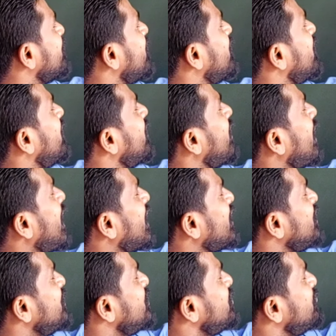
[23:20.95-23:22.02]

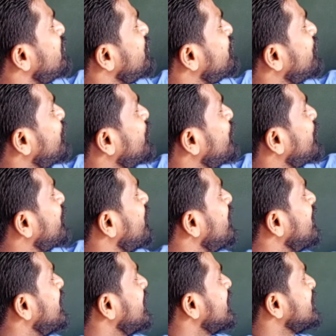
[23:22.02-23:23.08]
earlier before